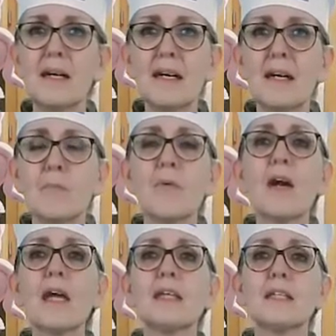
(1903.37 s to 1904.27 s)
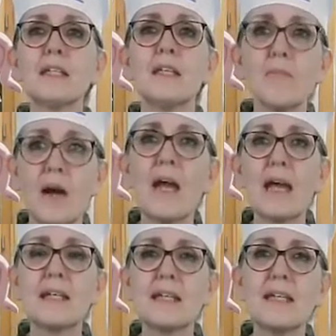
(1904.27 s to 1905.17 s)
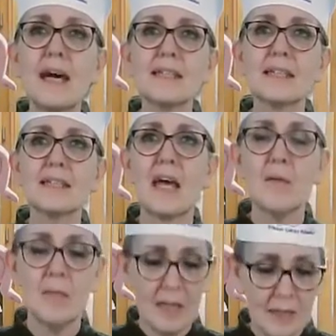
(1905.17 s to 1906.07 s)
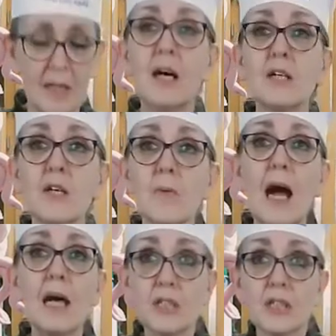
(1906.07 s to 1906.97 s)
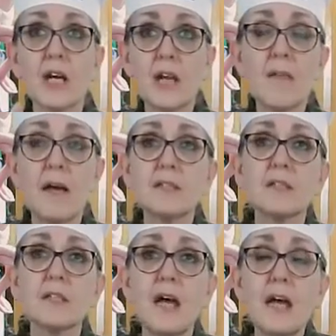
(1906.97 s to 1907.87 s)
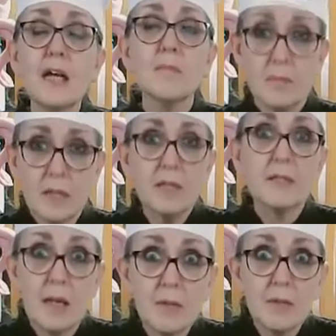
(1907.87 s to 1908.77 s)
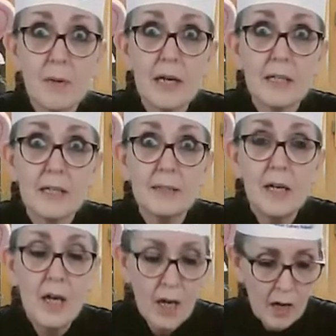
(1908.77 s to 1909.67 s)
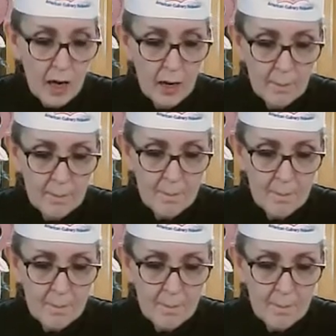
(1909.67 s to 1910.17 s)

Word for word: Brandon, that's his name. Yeah, you're right, Shelley, that's his name. His name is Brandon. Aaron,